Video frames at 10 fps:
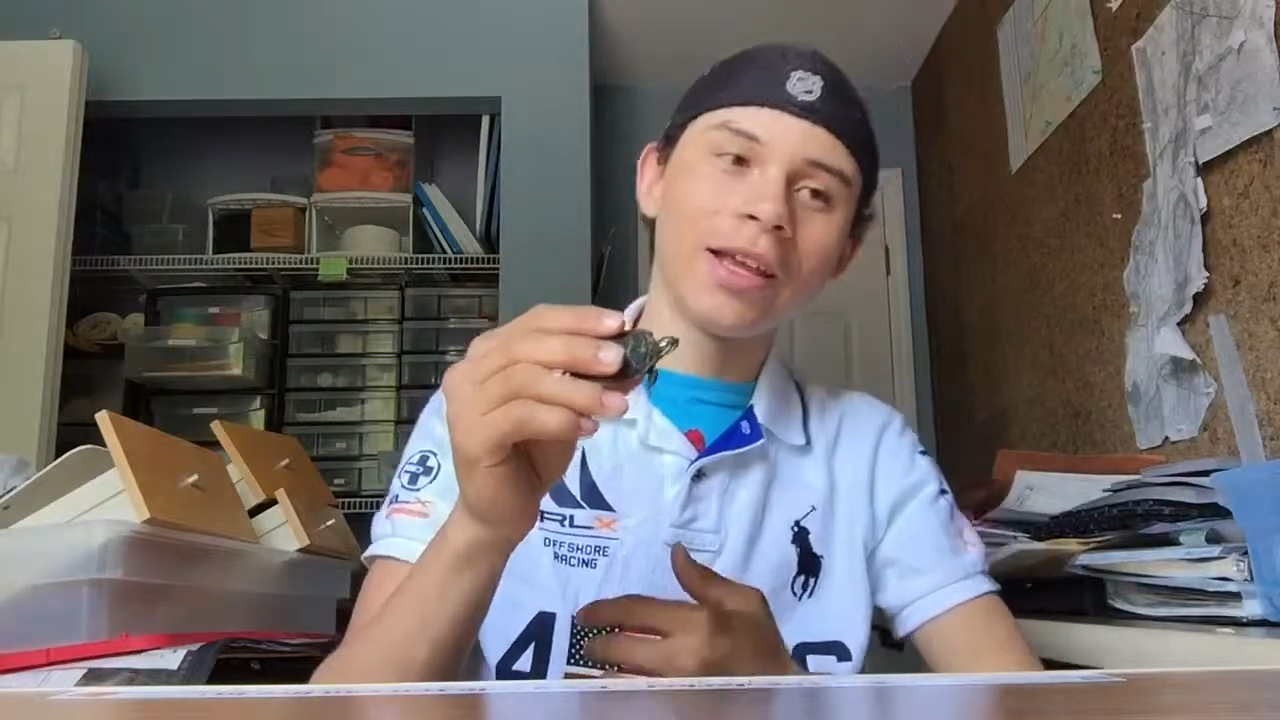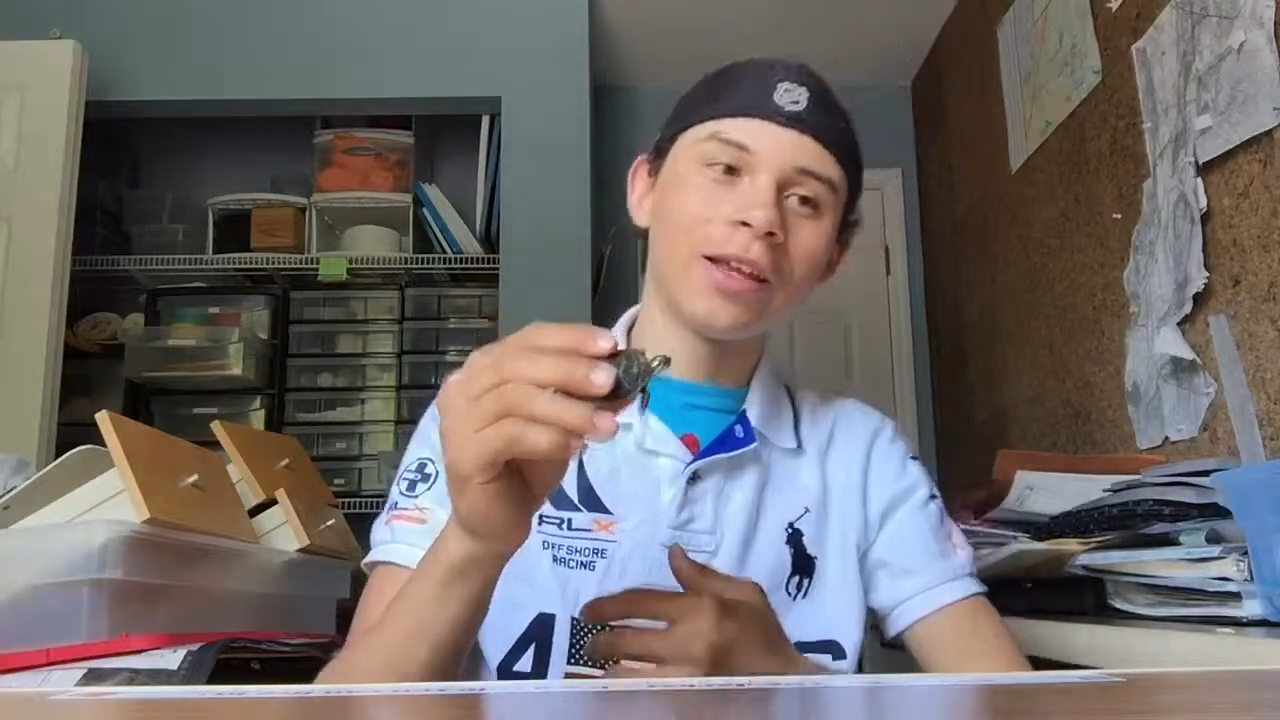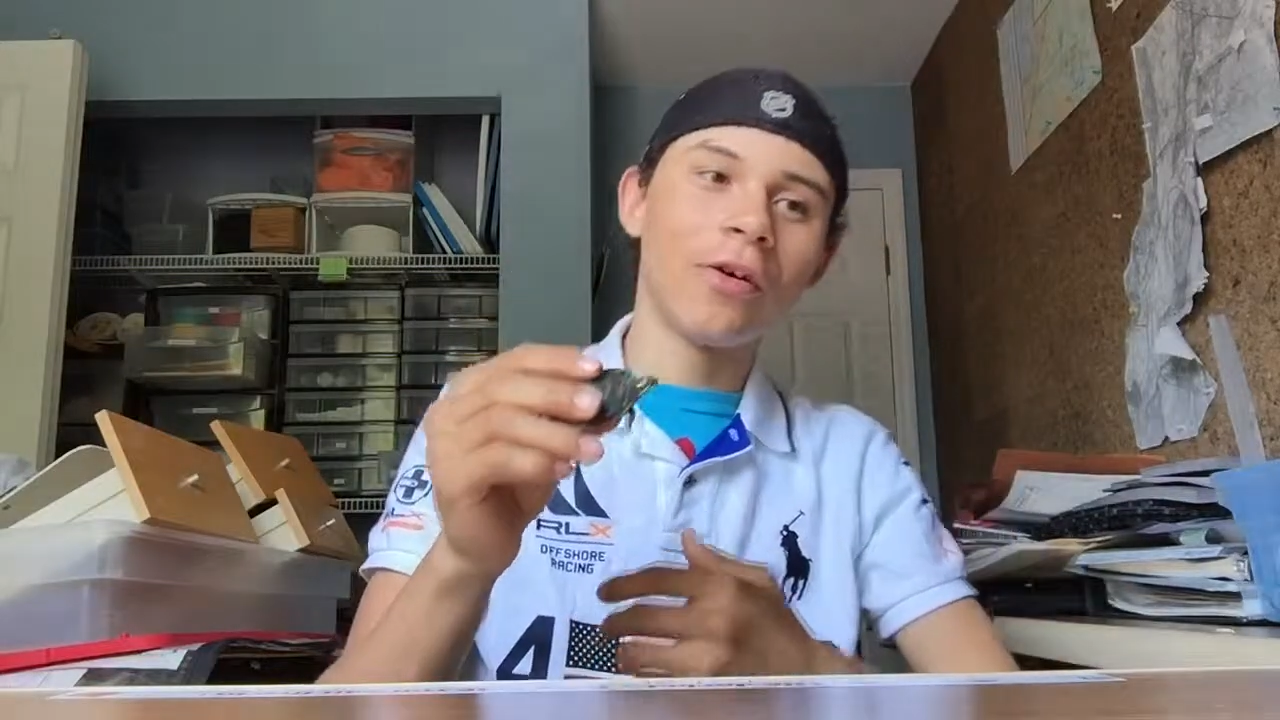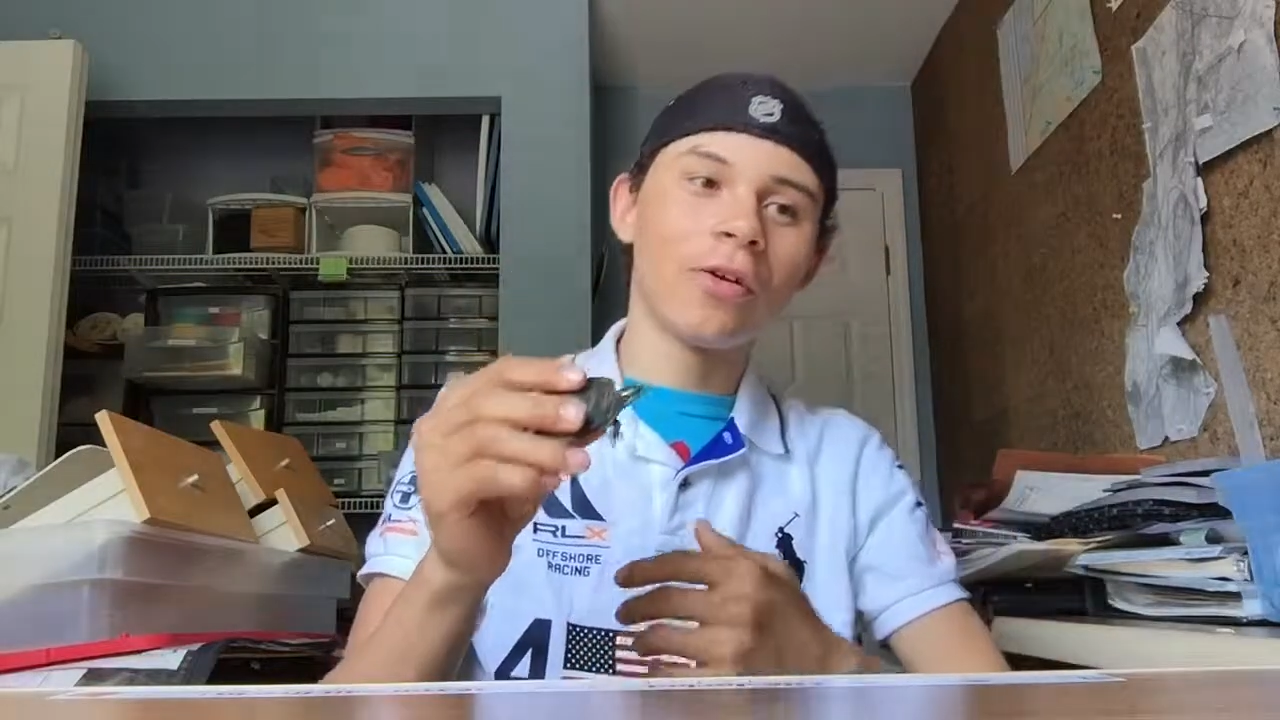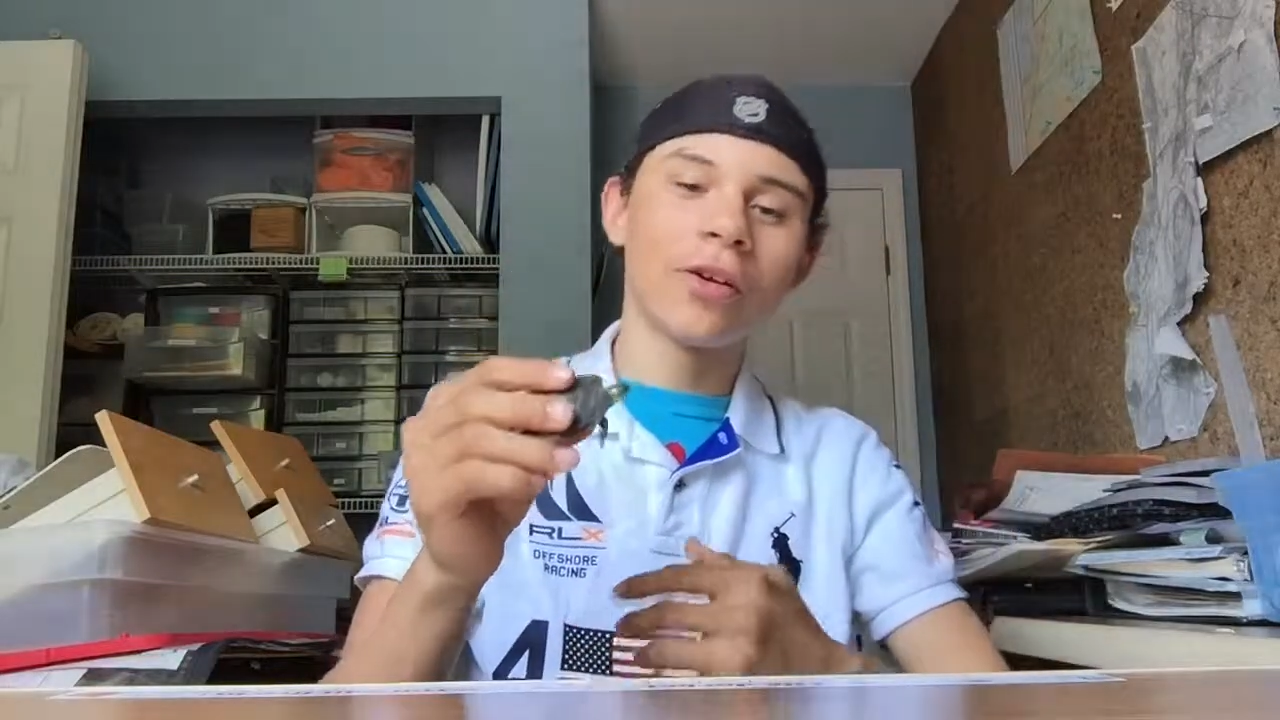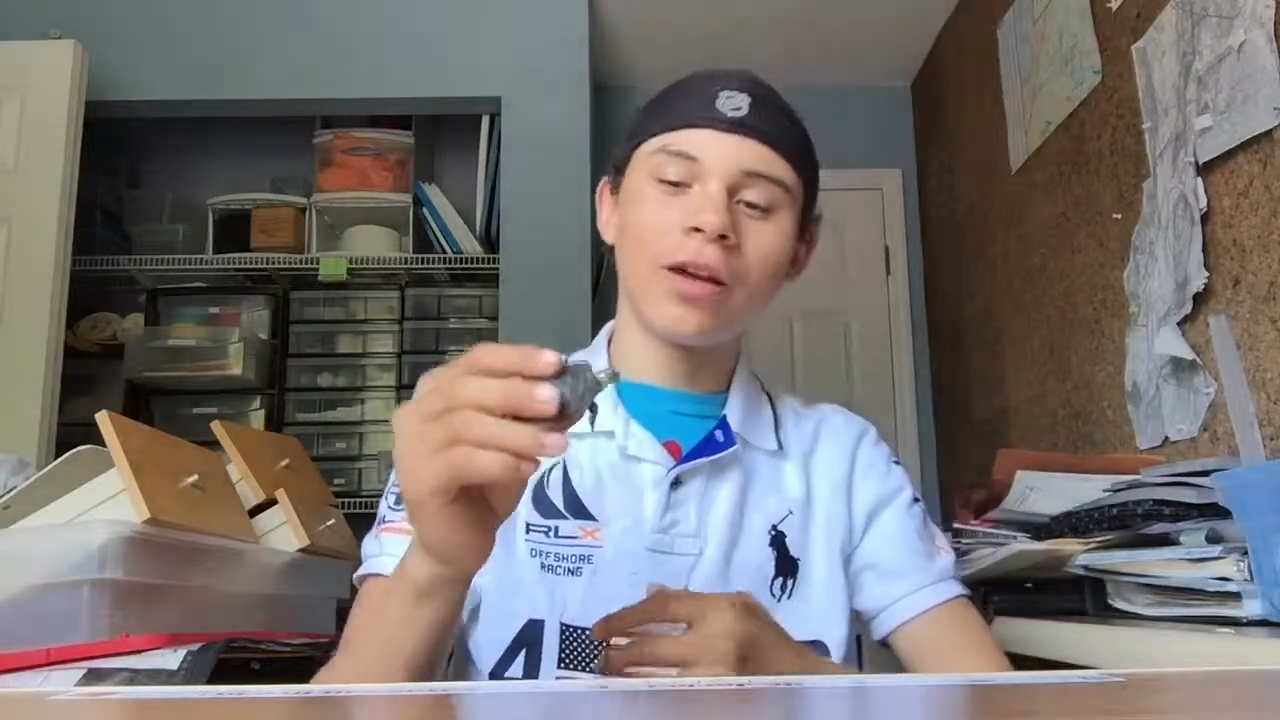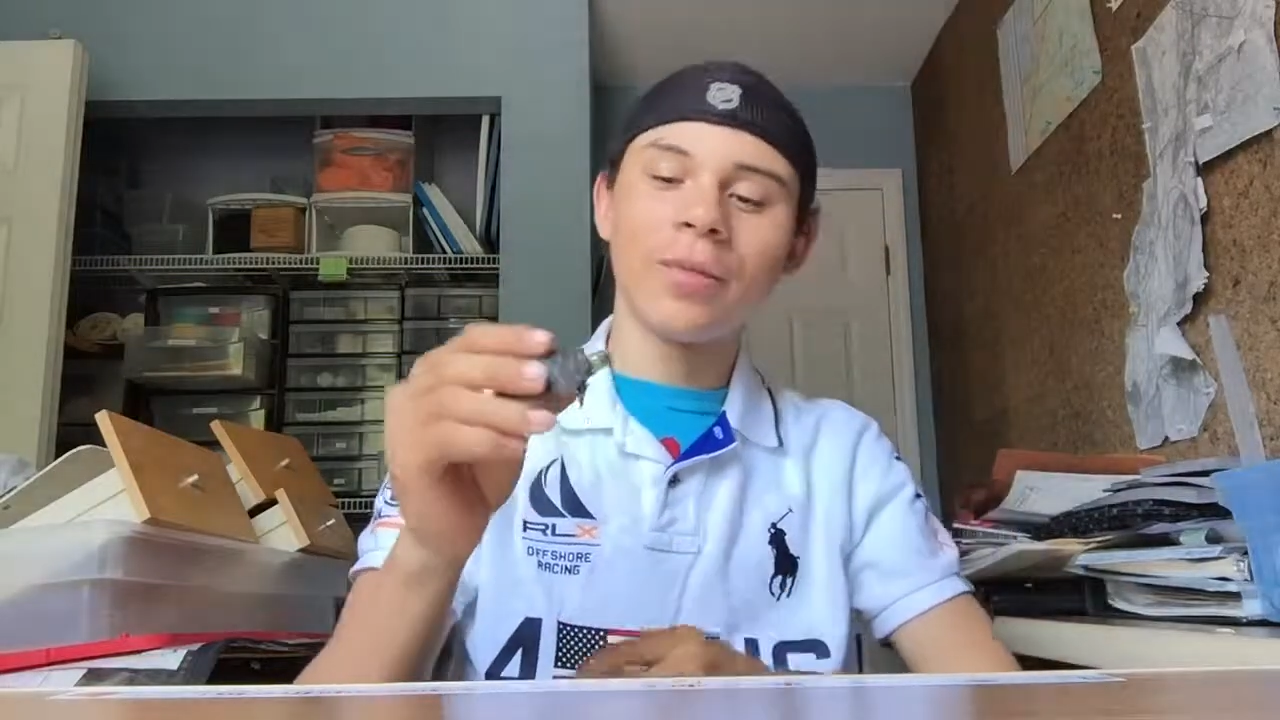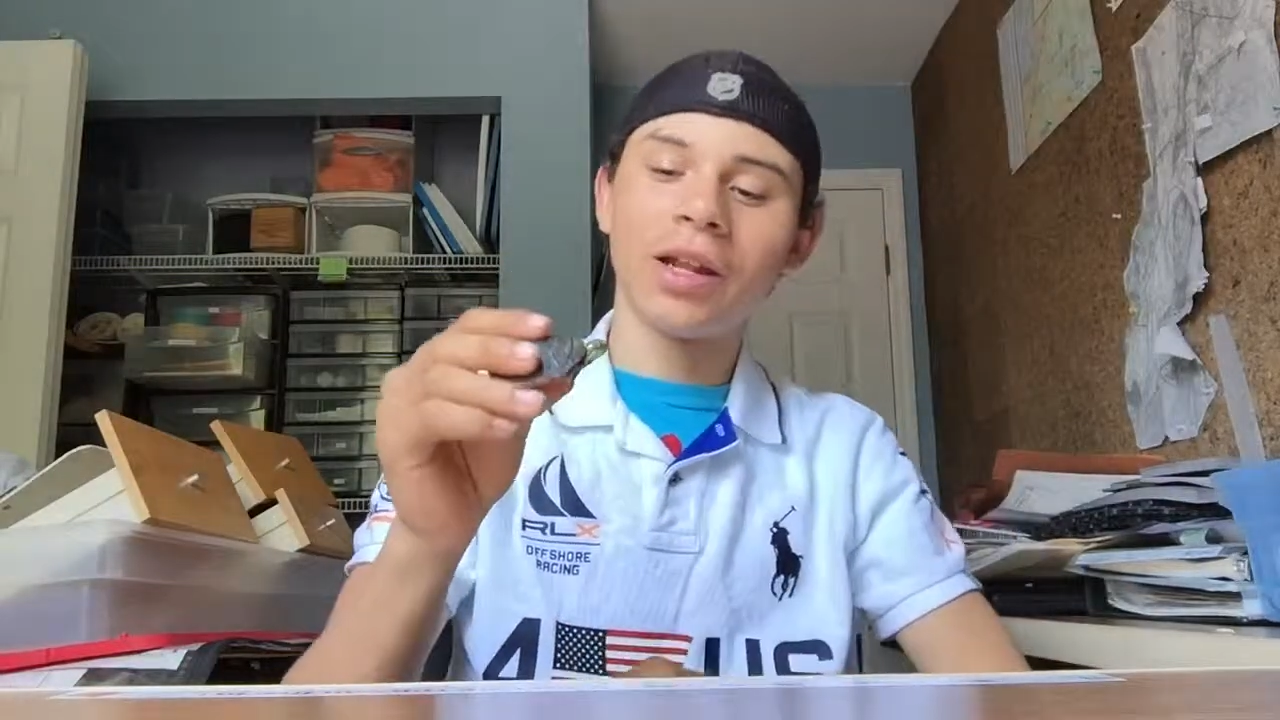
get older, I mean,